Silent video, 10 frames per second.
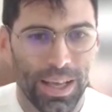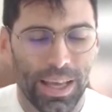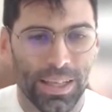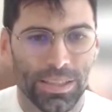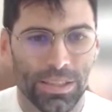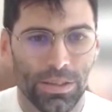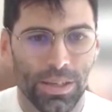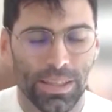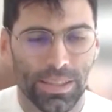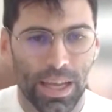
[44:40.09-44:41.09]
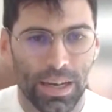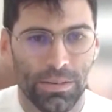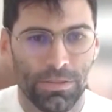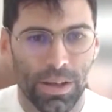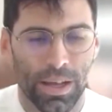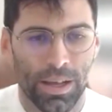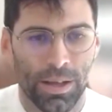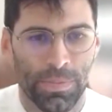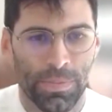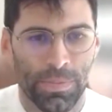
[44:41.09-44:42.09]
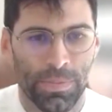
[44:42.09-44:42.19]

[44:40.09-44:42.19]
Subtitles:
in students kind of